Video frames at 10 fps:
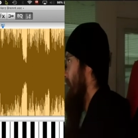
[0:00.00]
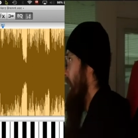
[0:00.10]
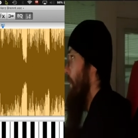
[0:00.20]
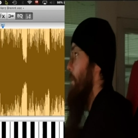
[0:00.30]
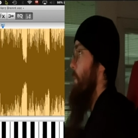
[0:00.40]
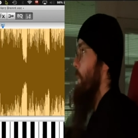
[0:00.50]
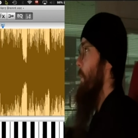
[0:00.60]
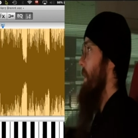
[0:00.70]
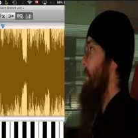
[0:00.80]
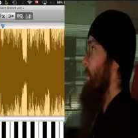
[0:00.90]
Now we
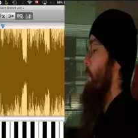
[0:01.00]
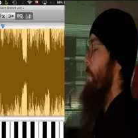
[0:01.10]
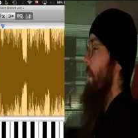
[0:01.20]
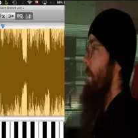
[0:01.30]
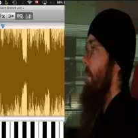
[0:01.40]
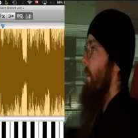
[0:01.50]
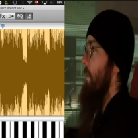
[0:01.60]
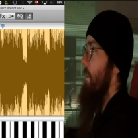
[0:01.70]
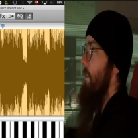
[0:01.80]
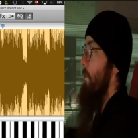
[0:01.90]
want
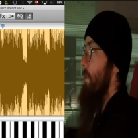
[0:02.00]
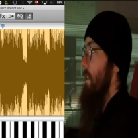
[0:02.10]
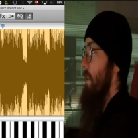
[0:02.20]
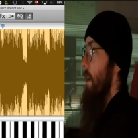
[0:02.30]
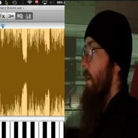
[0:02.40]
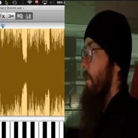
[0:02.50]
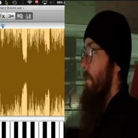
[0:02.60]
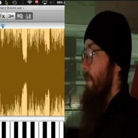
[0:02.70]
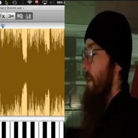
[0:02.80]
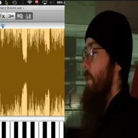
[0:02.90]
to use this other
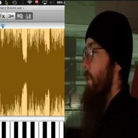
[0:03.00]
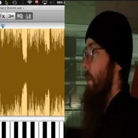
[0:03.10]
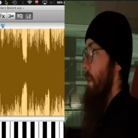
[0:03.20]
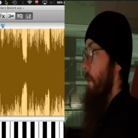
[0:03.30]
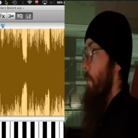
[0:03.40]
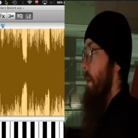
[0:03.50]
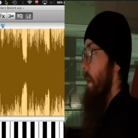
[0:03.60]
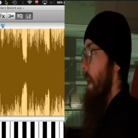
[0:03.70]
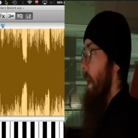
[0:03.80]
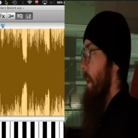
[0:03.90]
feature that I really
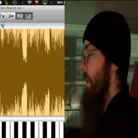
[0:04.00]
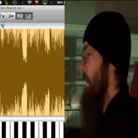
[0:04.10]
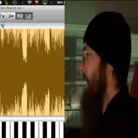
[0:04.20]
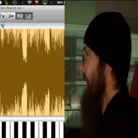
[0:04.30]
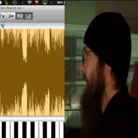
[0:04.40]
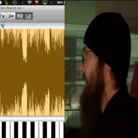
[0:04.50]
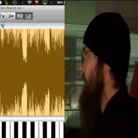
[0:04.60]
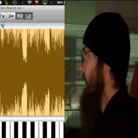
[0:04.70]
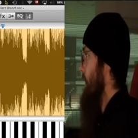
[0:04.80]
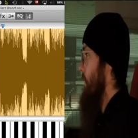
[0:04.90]
like. You
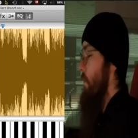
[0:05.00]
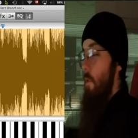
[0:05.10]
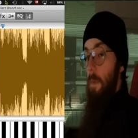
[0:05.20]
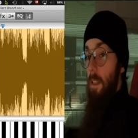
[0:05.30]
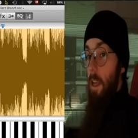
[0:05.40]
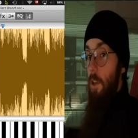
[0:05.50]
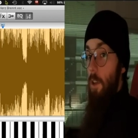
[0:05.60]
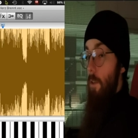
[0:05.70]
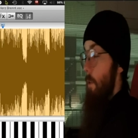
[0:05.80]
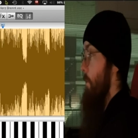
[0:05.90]
can loop
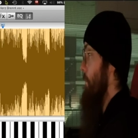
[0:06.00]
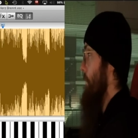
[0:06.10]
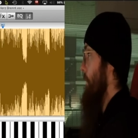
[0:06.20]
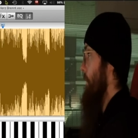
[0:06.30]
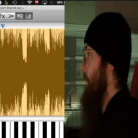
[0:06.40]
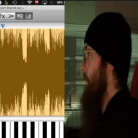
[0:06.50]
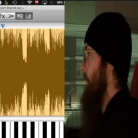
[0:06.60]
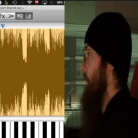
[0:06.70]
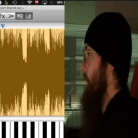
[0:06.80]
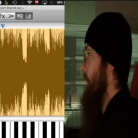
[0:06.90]
sections over.
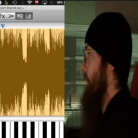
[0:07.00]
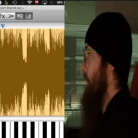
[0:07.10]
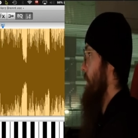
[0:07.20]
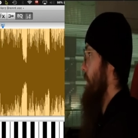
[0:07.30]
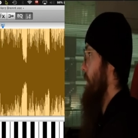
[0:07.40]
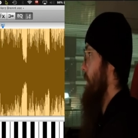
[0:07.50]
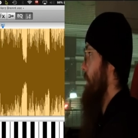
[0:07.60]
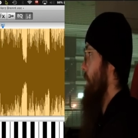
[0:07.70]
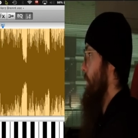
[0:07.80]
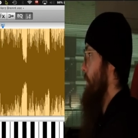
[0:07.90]

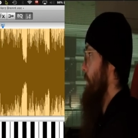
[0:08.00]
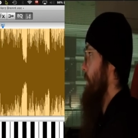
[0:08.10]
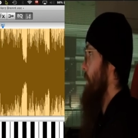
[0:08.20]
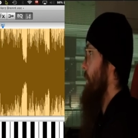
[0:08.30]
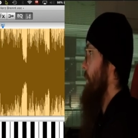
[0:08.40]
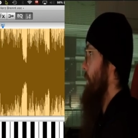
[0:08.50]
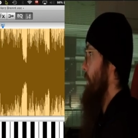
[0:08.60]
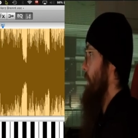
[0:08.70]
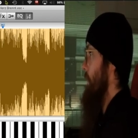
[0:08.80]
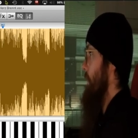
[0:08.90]
2,
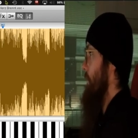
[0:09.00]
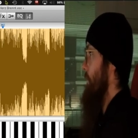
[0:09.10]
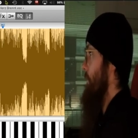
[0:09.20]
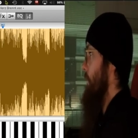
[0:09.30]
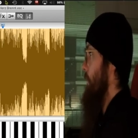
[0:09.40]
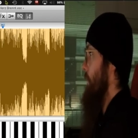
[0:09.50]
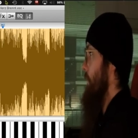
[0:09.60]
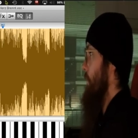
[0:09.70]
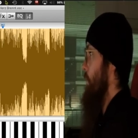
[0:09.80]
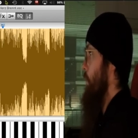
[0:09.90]
3, 4,
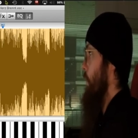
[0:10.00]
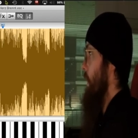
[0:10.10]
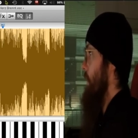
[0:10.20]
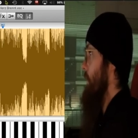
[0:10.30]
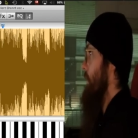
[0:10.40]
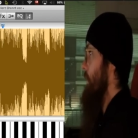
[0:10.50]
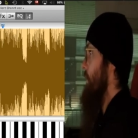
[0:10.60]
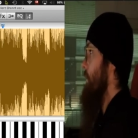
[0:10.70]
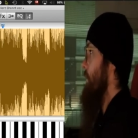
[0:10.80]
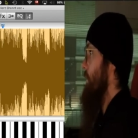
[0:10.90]
1,
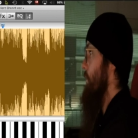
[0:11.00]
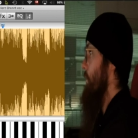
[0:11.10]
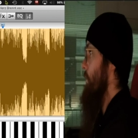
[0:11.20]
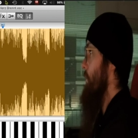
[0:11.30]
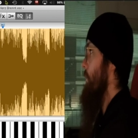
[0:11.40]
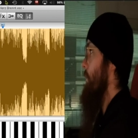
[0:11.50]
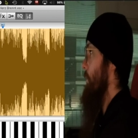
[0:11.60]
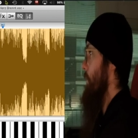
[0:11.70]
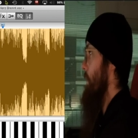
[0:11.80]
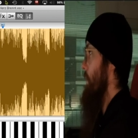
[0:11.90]
2,
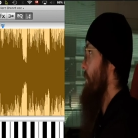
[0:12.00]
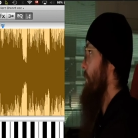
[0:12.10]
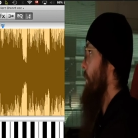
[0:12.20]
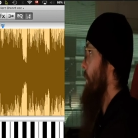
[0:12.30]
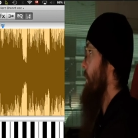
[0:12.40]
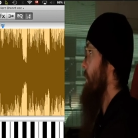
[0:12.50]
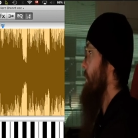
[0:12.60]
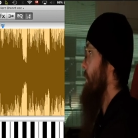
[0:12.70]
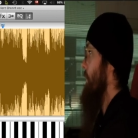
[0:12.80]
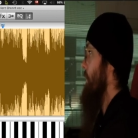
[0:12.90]
3, 4. So
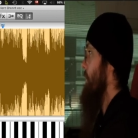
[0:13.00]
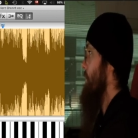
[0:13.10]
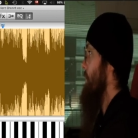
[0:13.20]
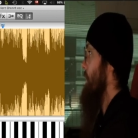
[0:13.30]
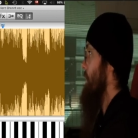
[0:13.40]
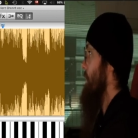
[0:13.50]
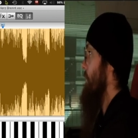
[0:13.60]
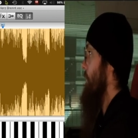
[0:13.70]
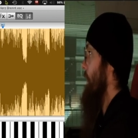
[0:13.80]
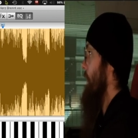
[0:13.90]
I'm gonna use this
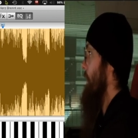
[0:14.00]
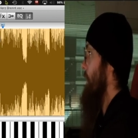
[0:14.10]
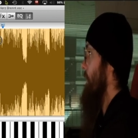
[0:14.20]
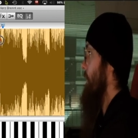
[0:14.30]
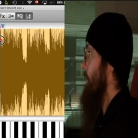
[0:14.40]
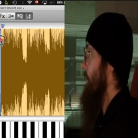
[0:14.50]
right here.